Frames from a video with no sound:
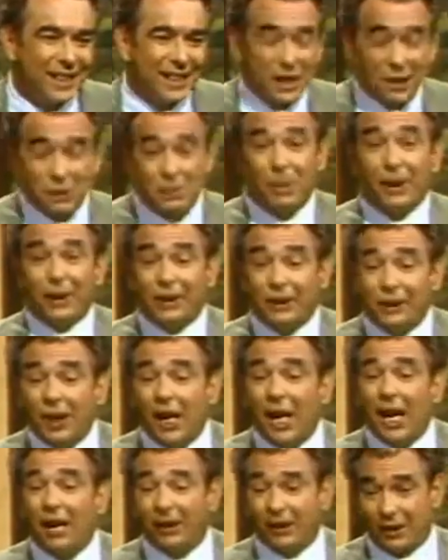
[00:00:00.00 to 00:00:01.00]
is being
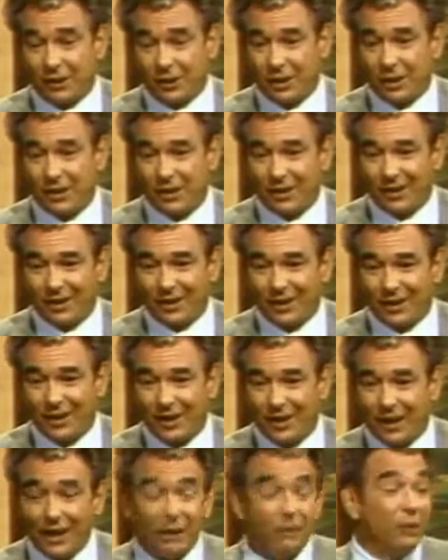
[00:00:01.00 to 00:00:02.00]
challenged
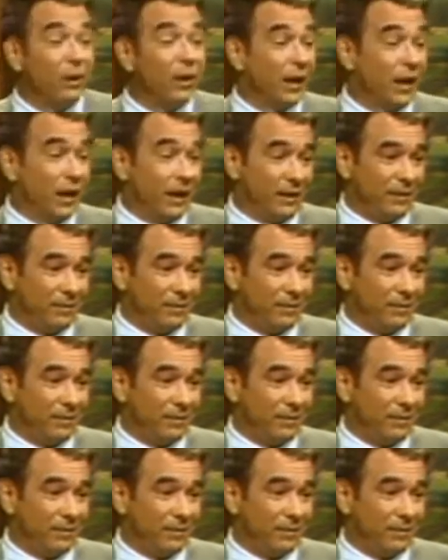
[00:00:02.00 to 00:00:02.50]
every day.